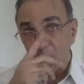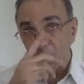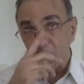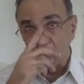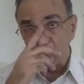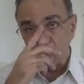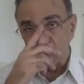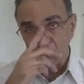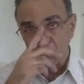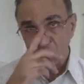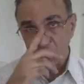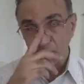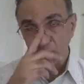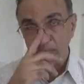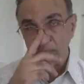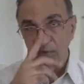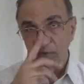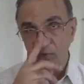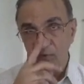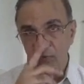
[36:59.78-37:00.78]
of
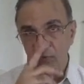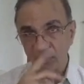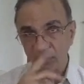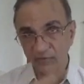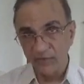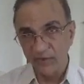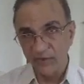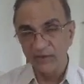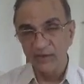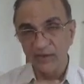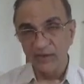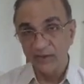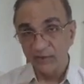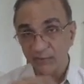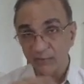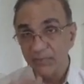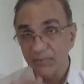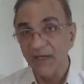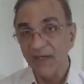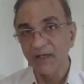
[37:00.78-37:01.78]
osteopetrosis? It is
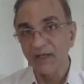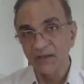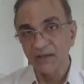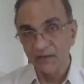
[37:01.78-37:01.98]
bad.